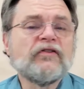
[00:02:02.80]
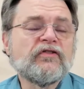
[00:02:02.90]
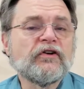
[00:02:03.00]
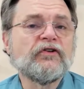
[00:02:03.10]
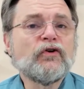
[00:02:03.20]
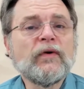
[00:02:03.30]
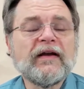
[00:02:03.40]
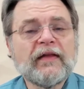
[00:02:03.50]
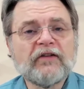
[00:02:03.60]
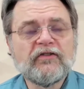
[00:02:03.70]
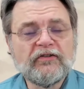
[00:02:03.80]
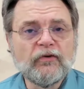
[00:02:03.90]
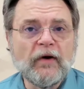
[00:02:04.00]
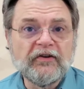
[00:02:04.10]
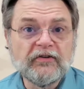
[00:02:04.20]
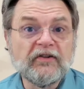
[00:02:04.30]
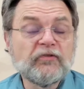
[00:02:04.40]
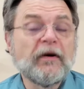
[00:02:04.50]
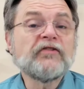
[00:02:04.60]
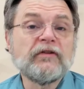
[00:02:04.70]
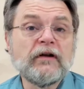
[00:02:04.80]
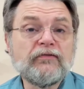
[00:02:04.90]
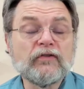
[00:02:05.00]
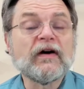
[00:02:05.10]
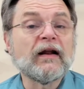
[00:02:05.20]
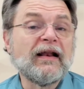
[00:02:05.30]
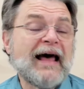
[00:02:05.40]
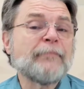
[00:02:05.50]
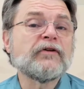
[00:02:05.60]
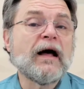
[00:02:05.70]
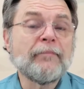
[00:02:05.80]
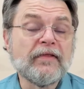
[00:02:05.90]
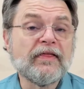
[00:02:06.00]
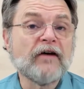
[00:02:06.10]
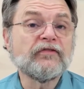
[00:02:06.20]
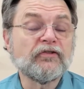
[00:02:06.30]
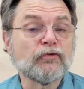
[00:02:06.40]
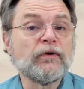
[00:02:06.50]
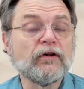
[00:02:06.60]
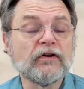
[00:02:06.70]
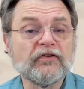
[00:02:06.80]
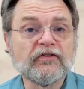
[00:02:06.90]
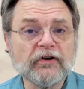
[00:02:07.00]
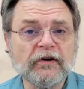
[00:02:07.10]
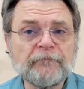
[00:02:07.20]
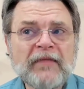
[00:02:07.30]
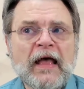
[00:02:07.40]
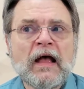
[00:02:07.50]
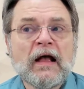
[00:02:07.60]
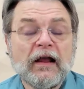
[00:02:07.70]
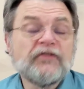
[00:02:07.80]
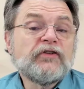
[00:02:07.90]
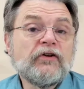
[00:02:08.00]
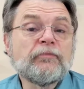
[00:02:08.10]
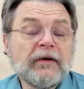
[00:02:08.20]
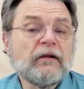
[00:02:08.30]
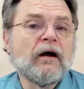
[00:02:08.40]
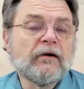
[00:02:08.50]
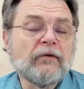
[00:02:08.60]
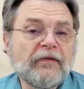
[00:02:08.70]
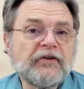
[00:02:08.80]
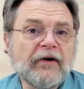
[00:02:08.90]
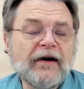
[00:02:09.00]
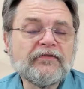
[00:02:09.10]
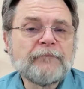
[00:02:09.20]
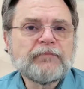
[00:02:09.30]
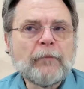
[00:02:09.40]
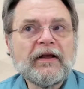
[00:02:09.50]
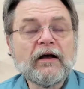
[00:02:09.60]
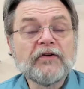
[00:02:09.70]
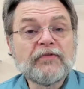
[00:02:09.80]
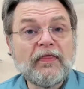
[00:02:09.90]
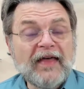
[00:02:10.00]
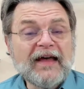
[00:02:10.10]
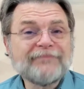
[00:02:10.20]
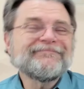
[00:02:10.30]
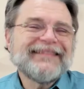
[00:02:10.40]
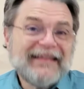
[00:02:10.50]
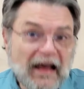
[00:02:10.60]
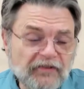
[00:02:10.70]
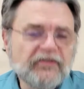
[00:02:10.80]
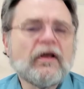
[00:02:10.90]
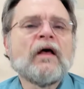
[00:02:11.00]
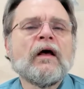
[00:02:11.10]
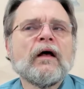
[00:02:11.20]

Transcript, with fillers: to consider doing in that situation, especially if you've got a laptop and theft is a real concern, is to use BitLocker on the drive. Because then, yes,